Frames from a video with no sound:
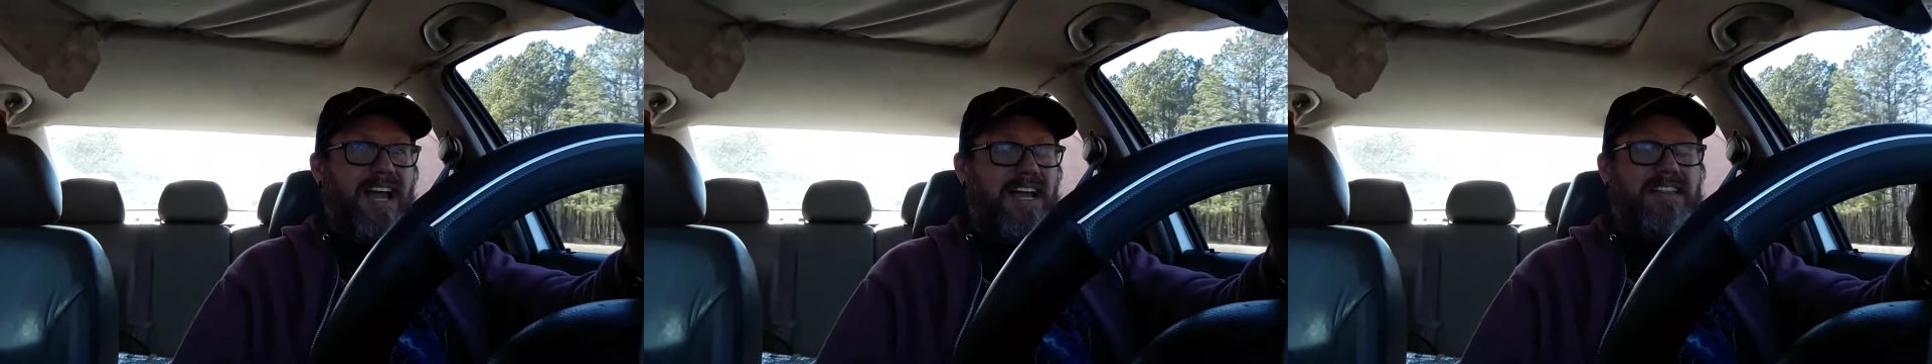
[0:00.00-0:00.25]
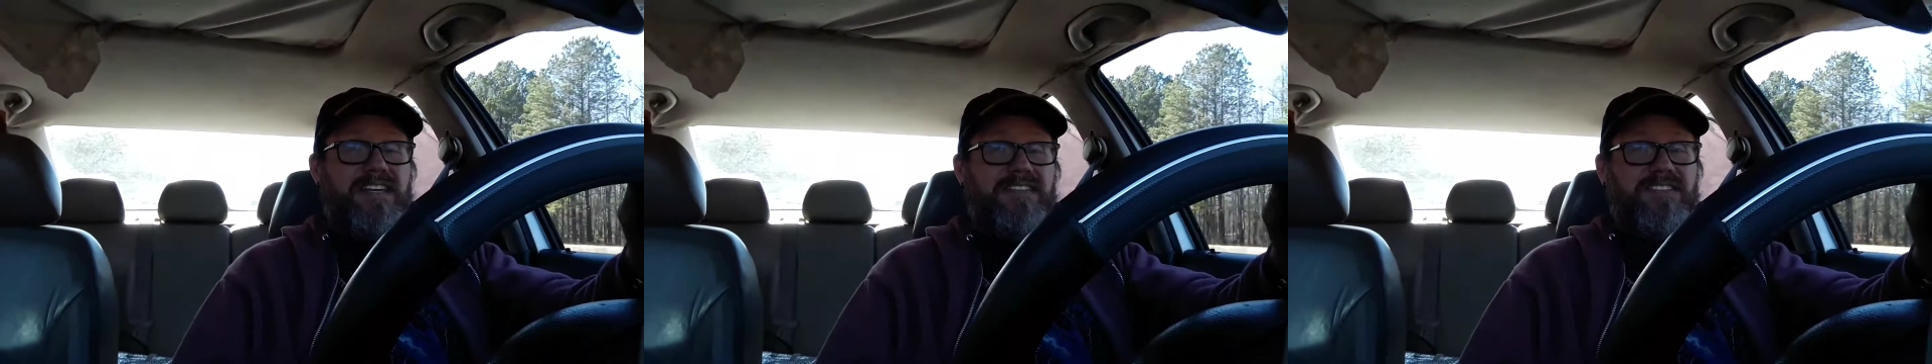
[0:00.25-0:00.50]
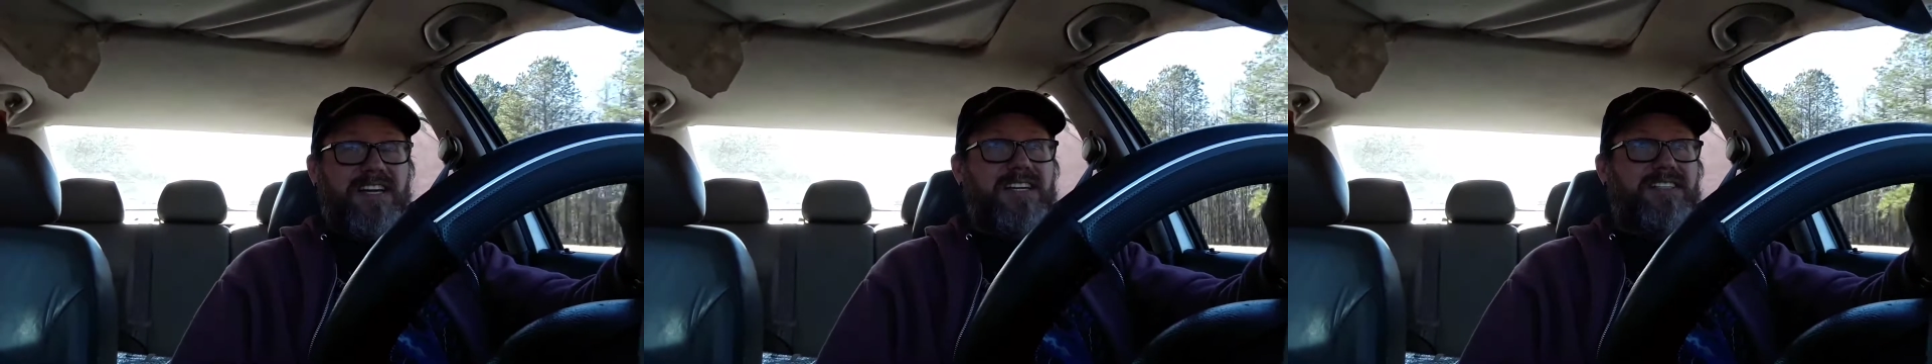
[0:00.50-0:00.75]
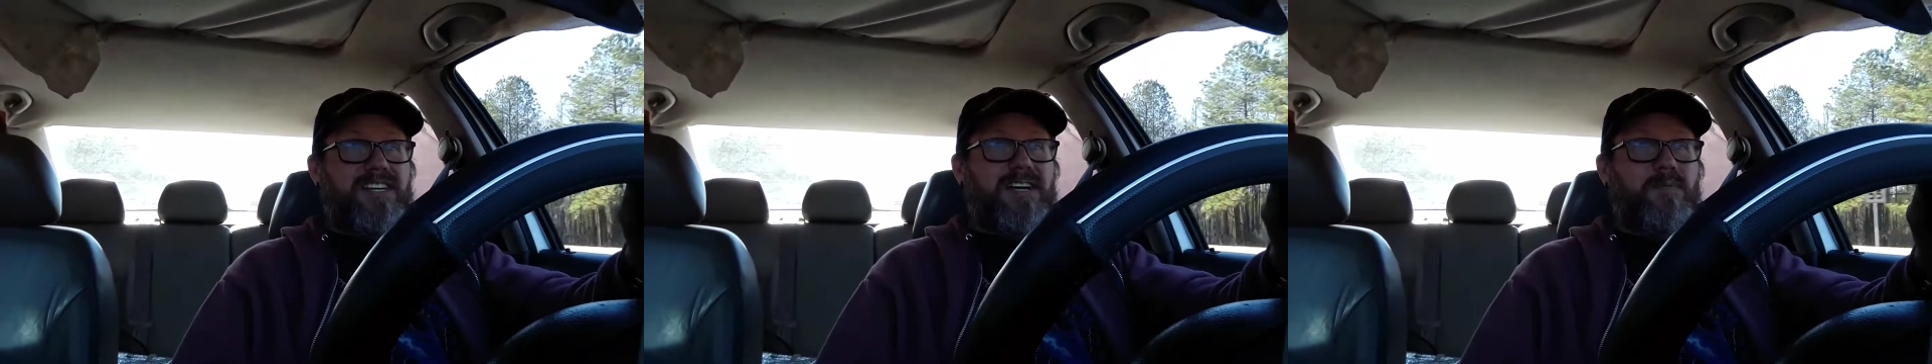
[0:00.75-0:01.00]
And this
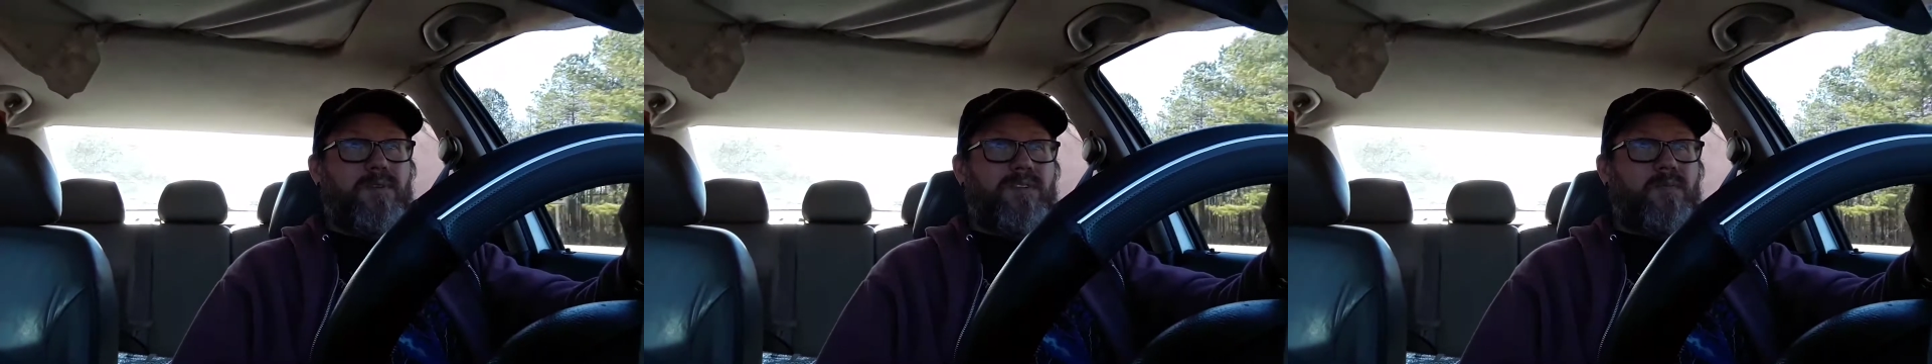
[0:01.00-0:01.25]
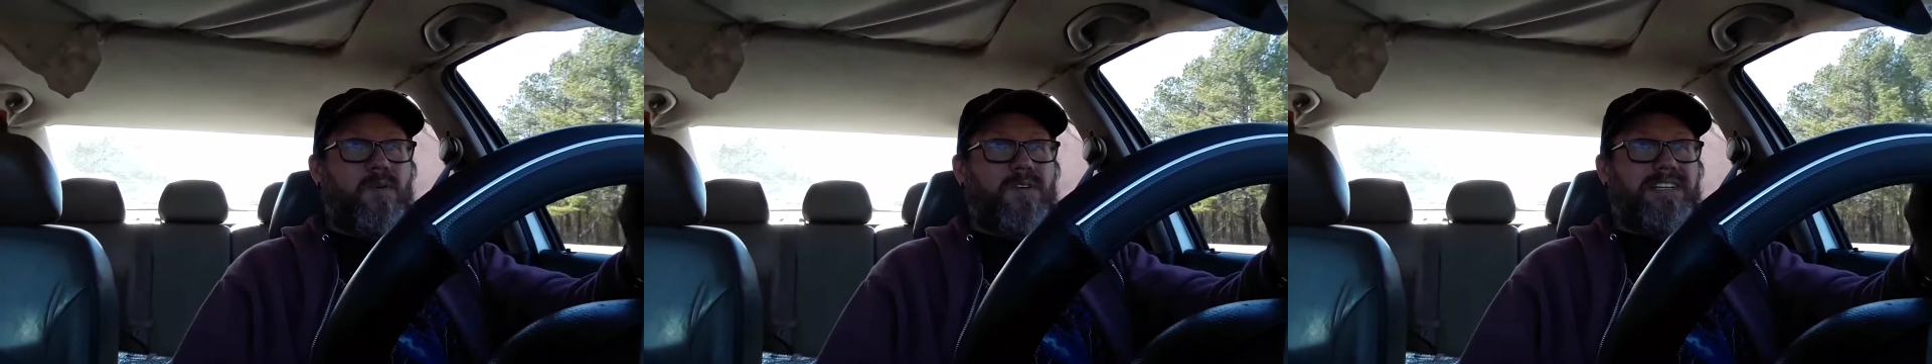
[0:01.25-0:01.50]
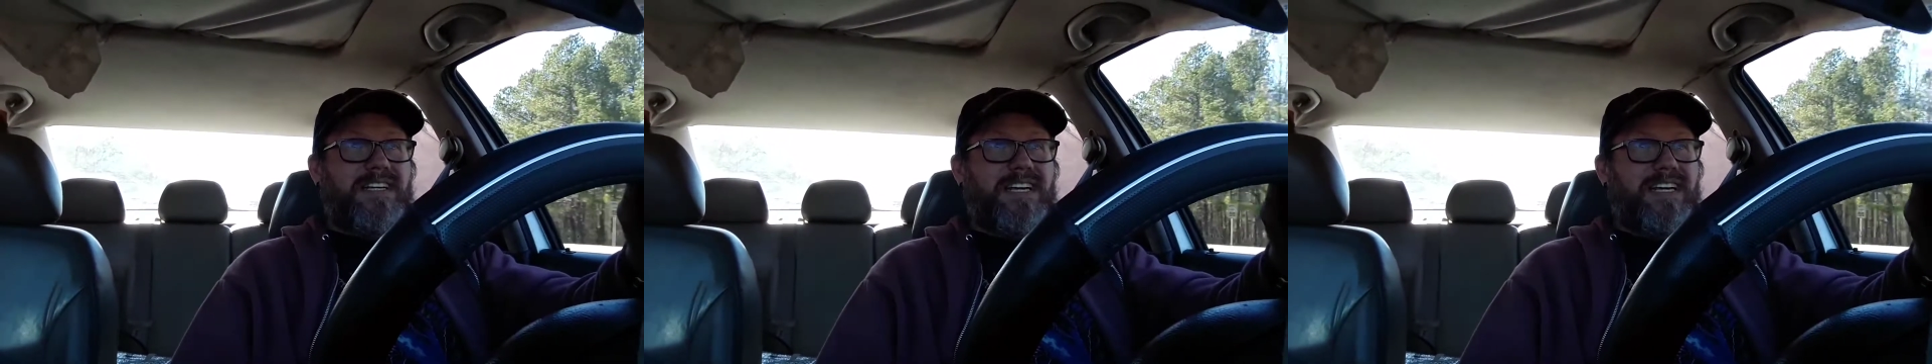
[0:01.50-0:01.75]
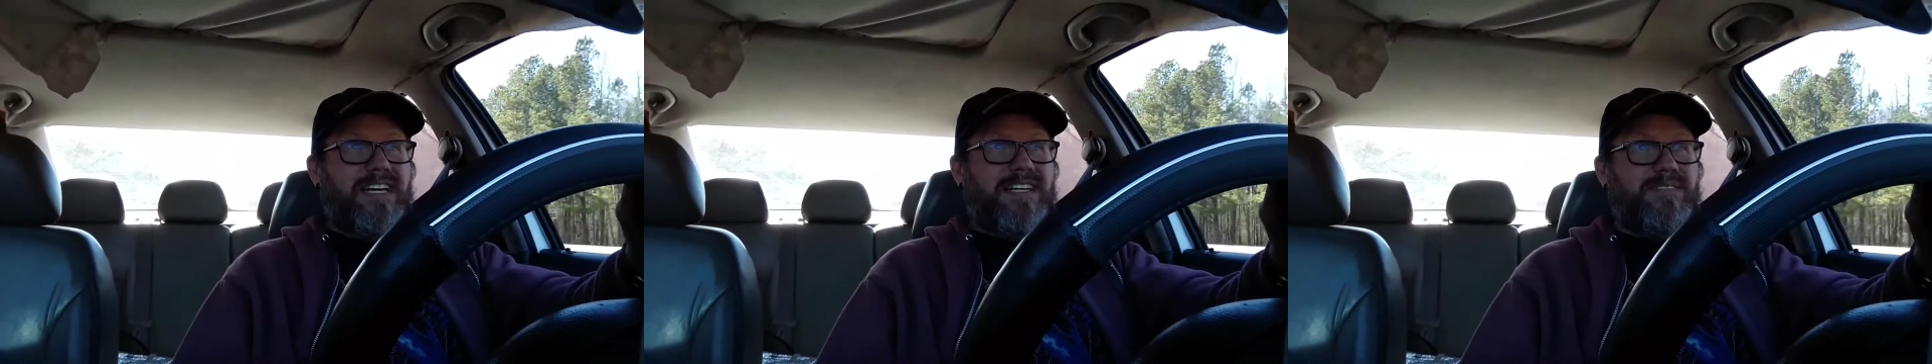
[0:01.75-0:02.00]
does come with a warranty. Uh,